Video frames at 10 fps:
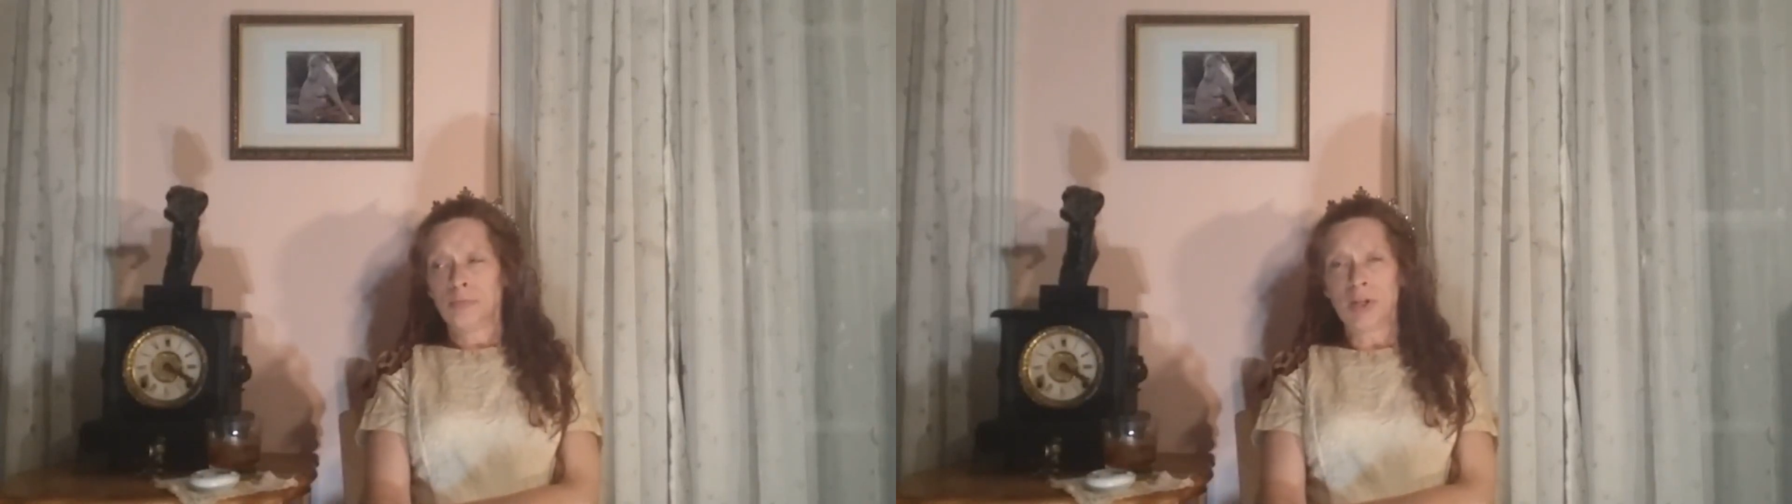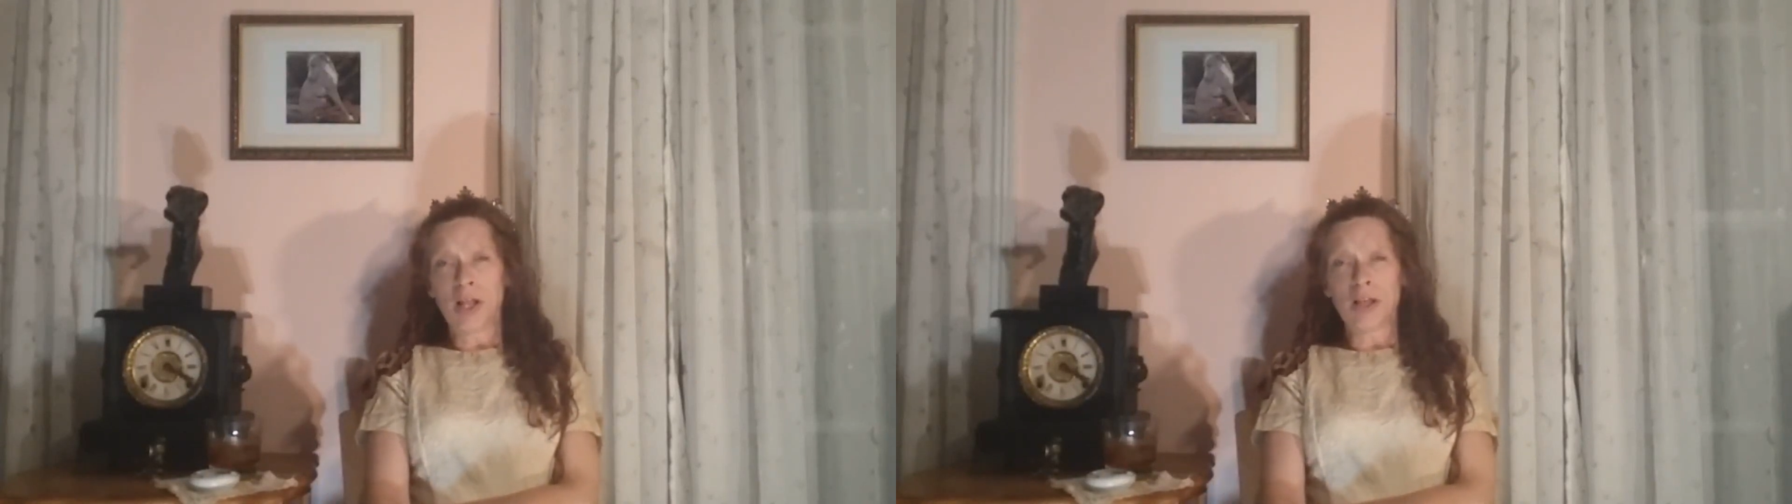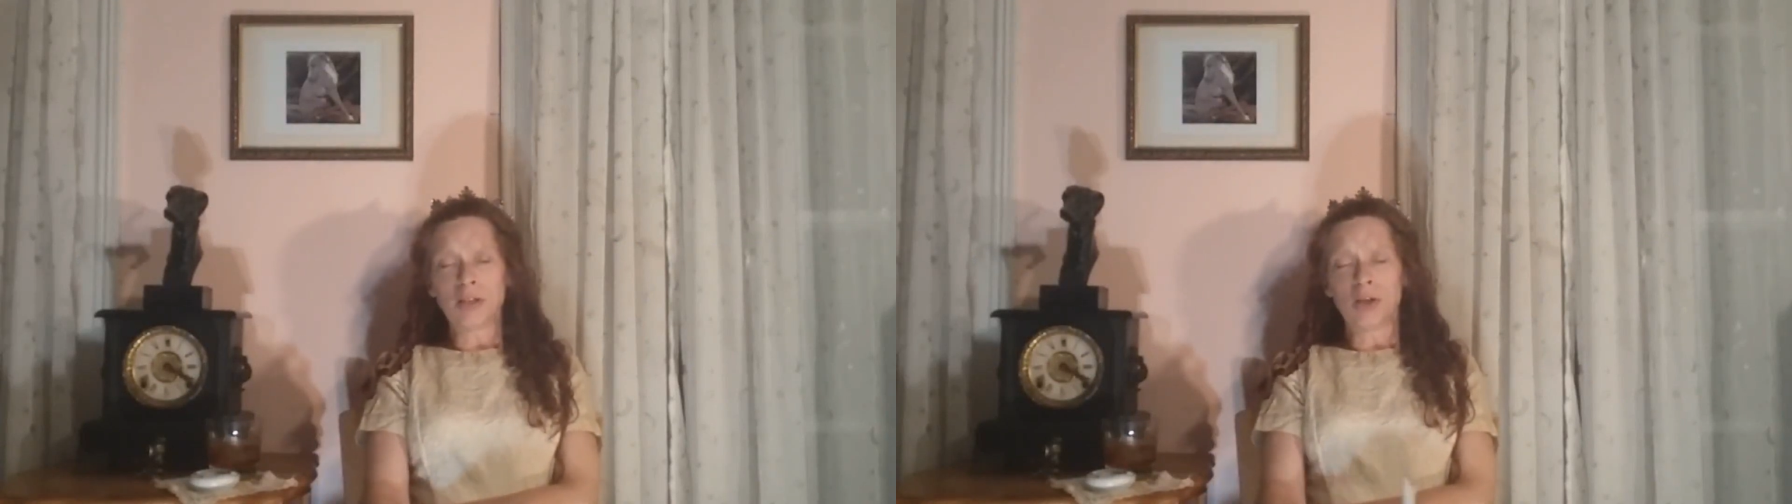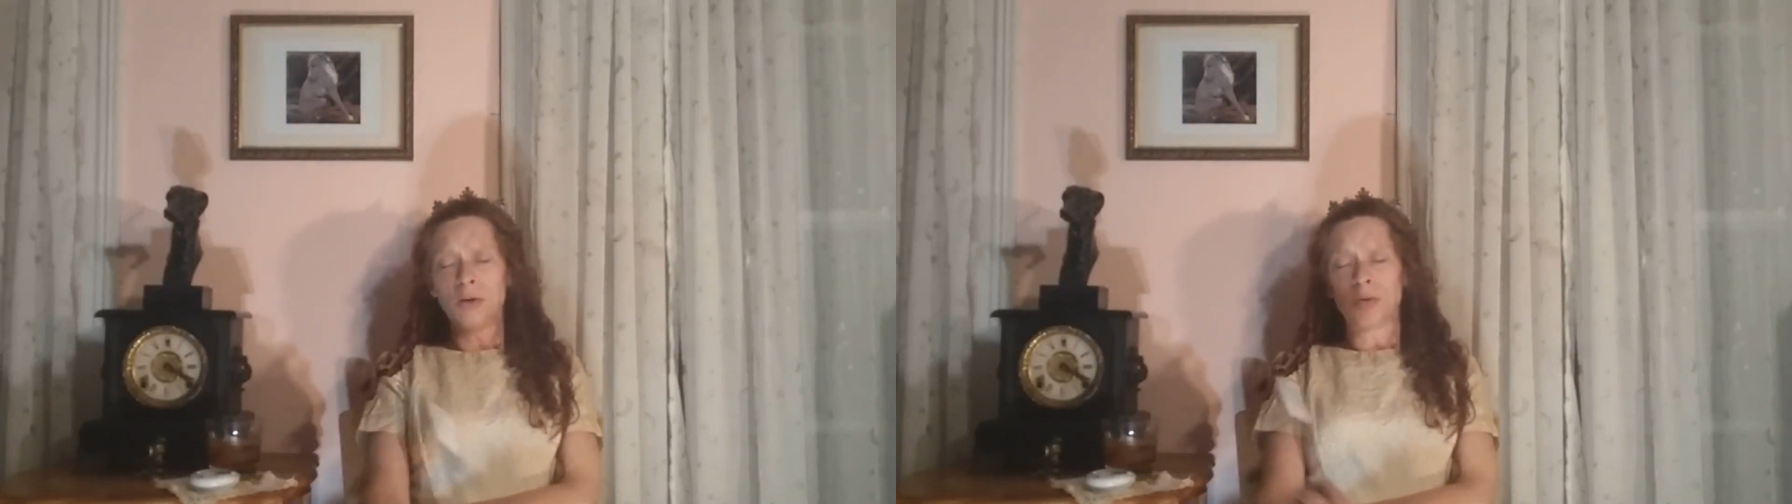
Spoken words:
But not like